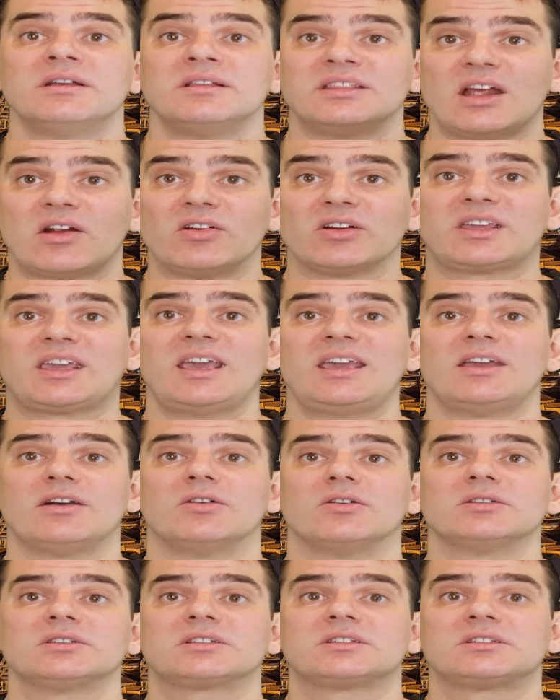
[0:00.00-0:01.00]
There are
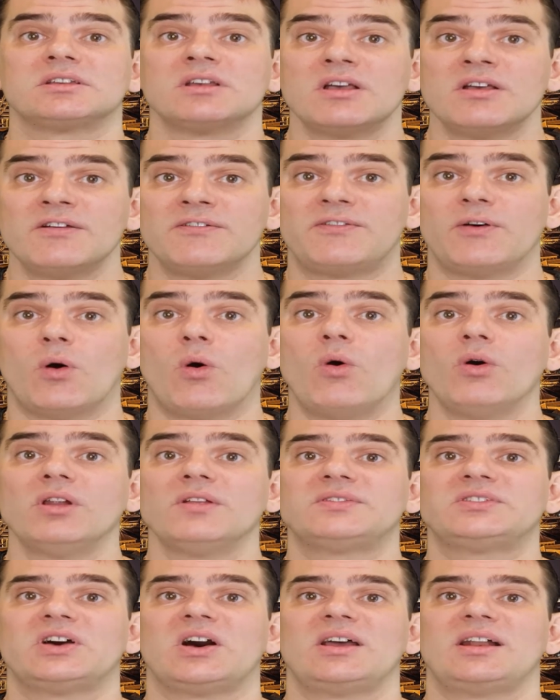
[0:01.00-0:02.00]
kiosks for all
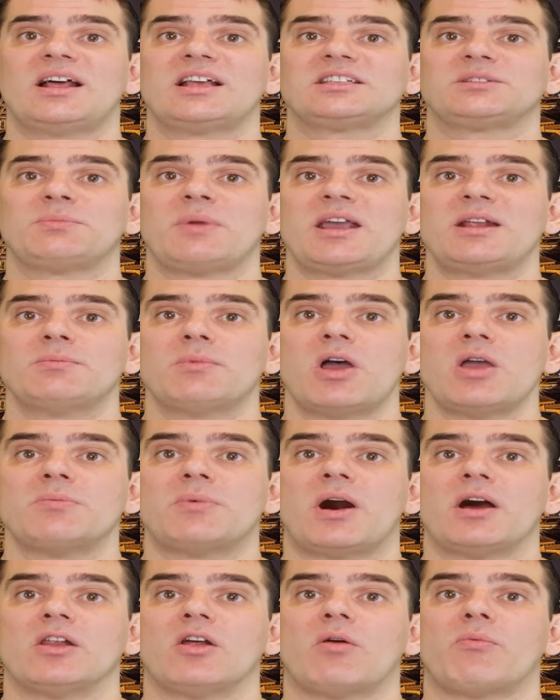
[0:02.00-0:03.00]
of Thailand's main
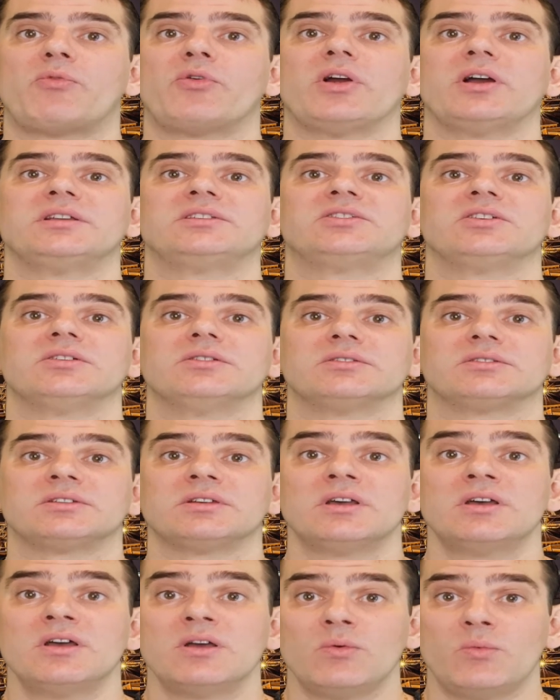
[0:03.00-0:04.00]
mobile
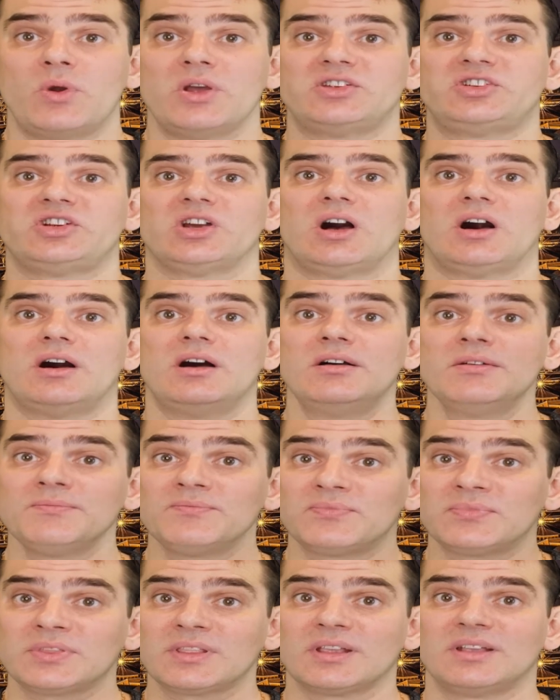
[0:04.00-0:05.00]
operators, which are
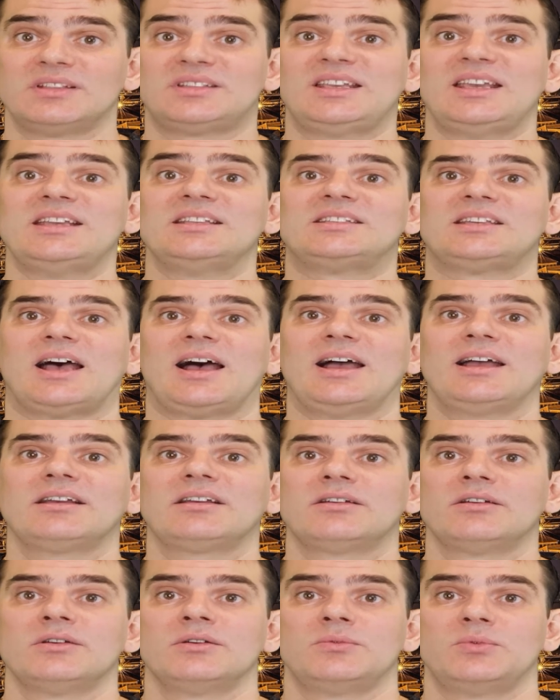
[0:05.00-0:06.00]
DTAC,
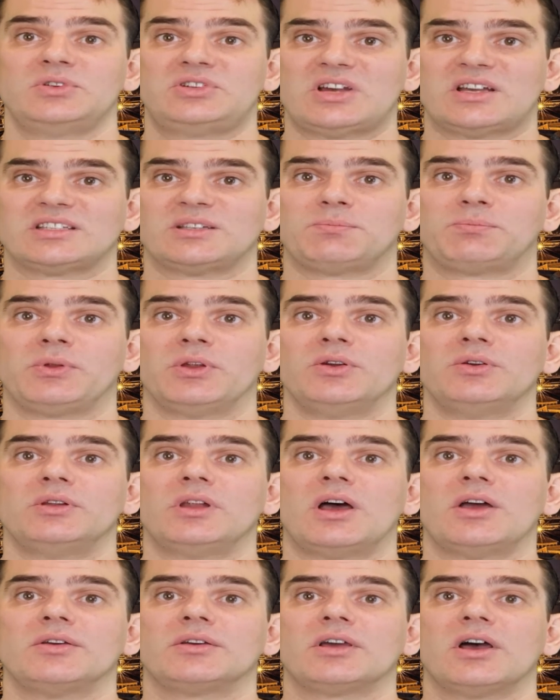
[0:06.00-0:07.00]
which has a blue
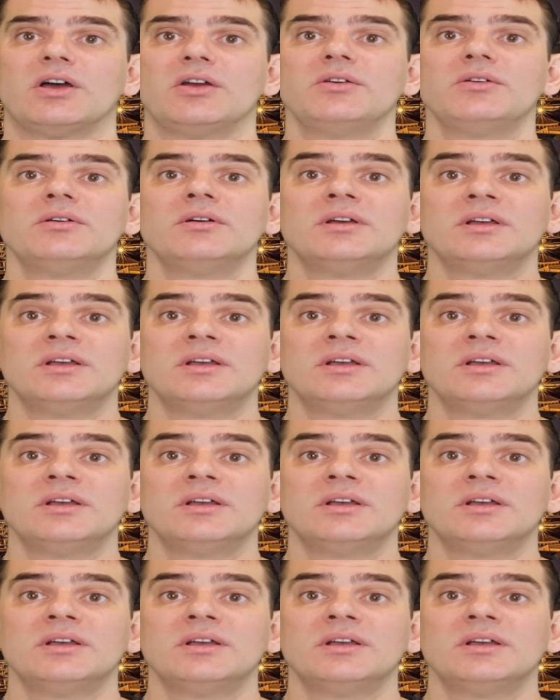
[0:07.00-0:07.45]
logo,